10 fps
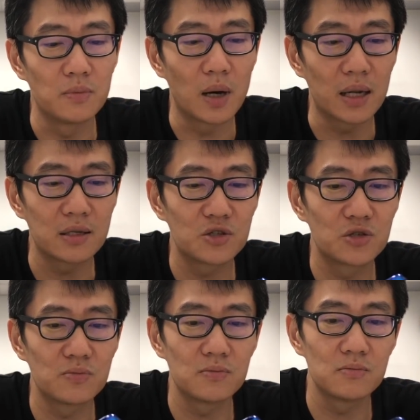but
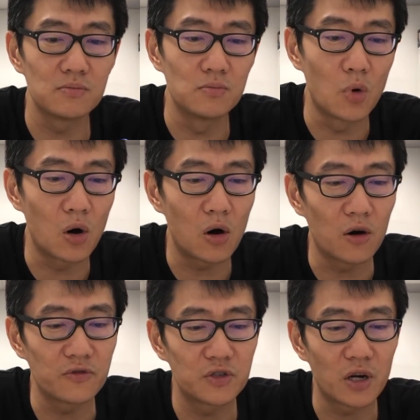more
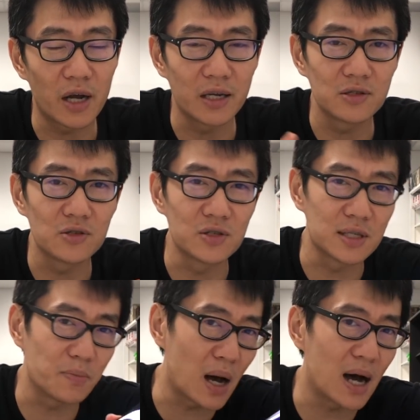of trying to
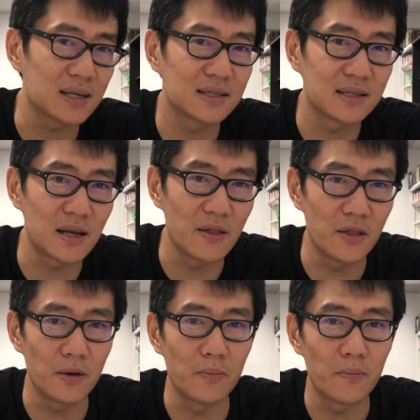surpass
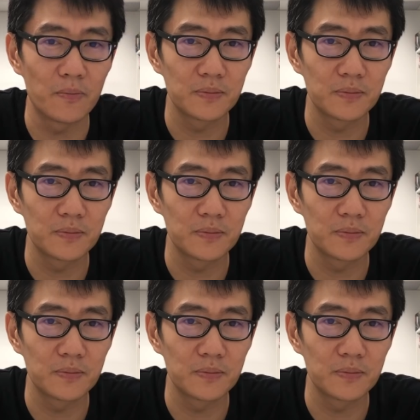them.